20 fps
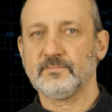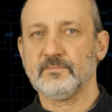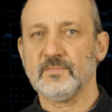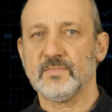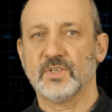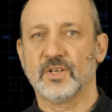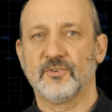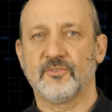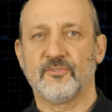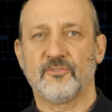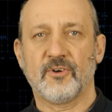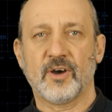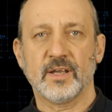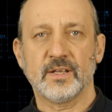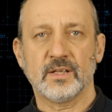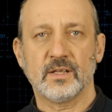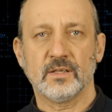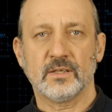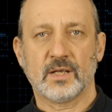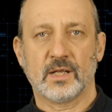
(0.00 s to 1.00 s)
The
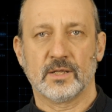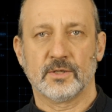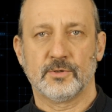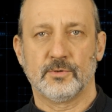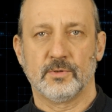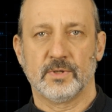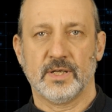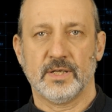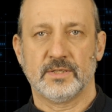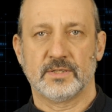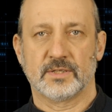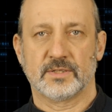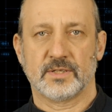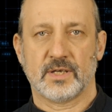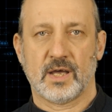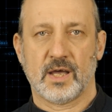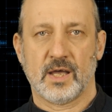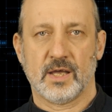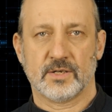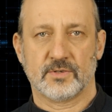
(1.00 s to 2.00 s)
final calculated
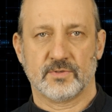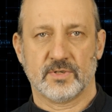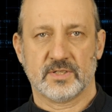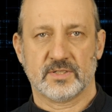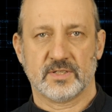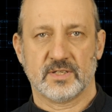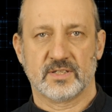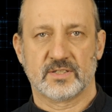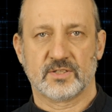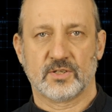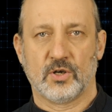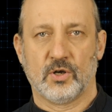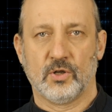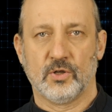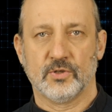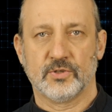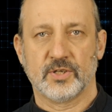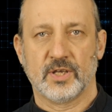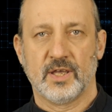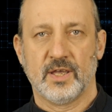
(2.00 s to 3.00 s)
address is
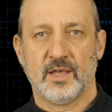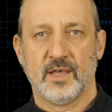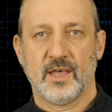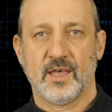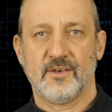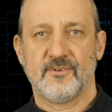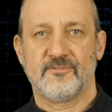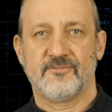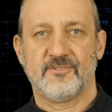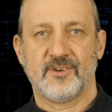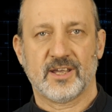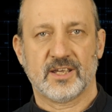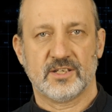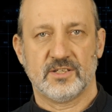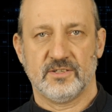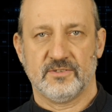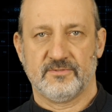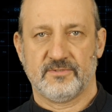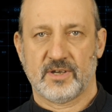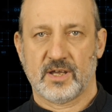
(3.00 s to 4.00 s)
called
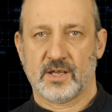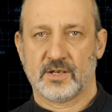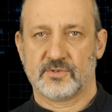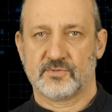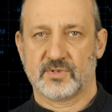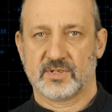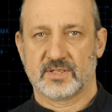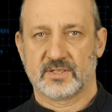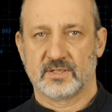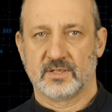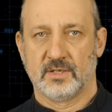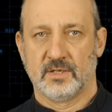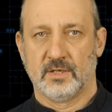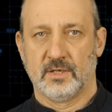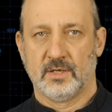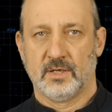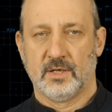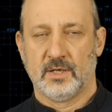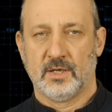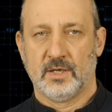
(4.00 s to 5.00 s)
effective address.
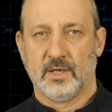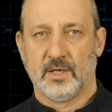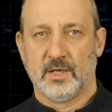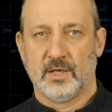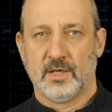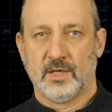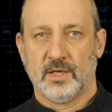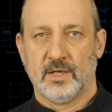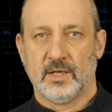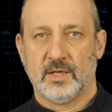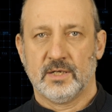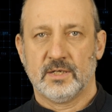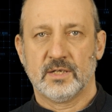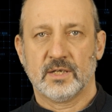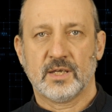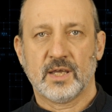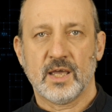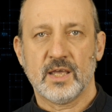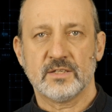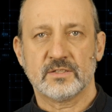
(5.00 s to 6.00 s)
In the
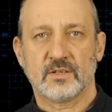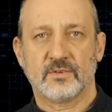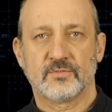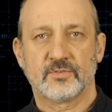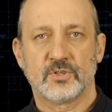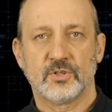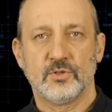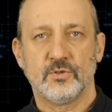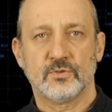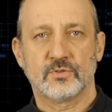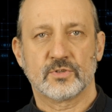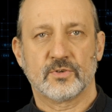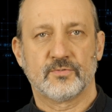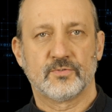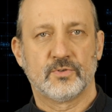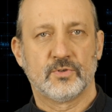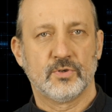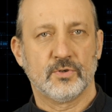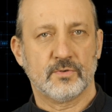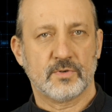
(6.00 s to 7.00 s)
case of the use
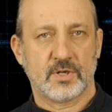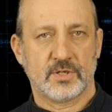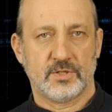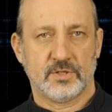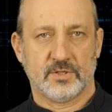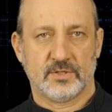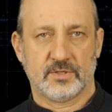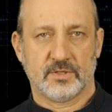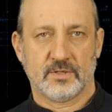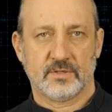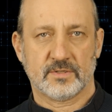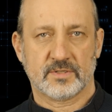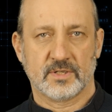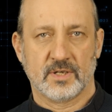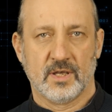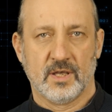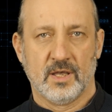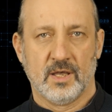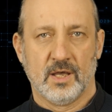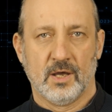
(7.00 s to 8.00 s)
of two registers,
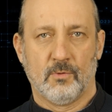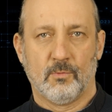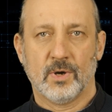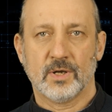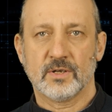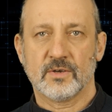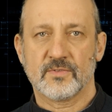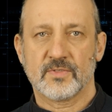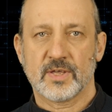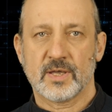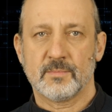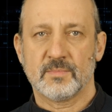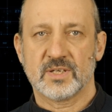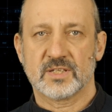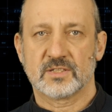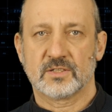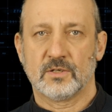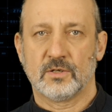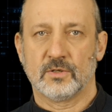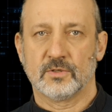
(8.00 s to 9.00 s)
one of them
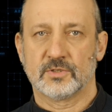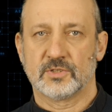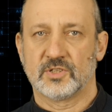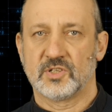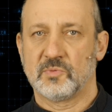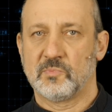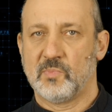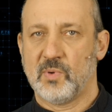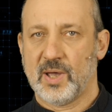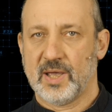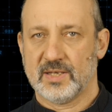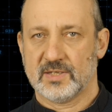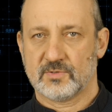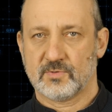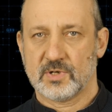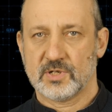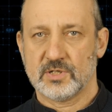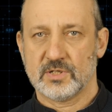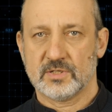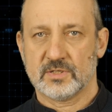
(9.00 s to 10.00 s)
is called the base
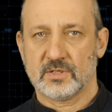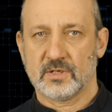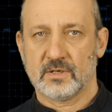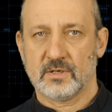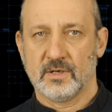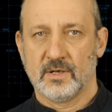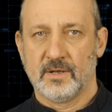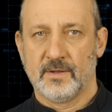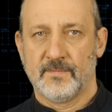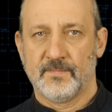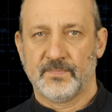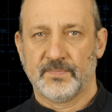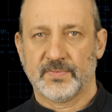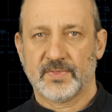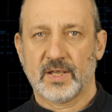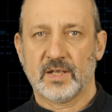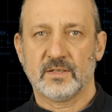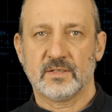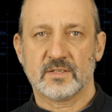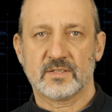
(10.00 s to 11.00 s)
register
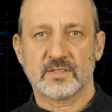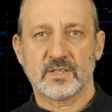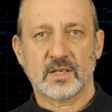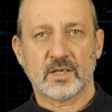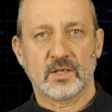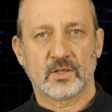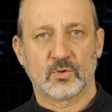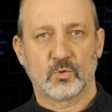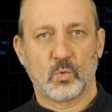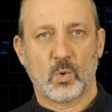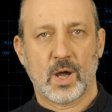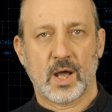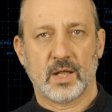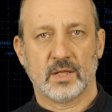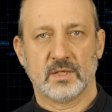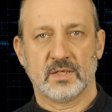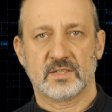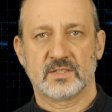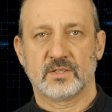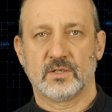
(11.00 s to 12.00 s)
and the second
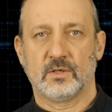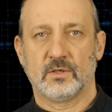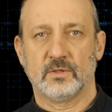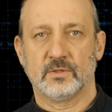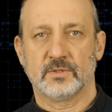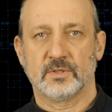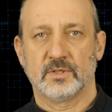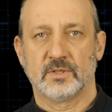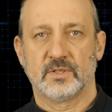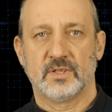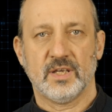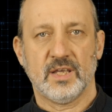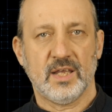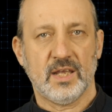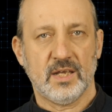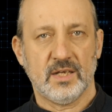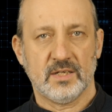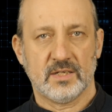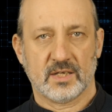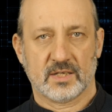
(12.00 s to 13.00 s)
one is called the
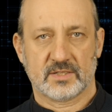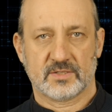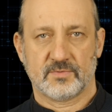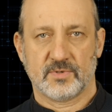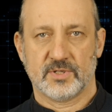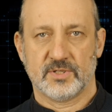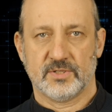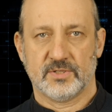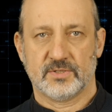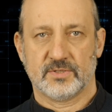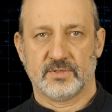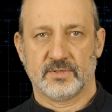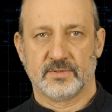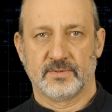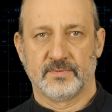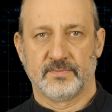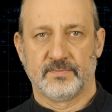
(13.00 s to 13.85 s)
index register.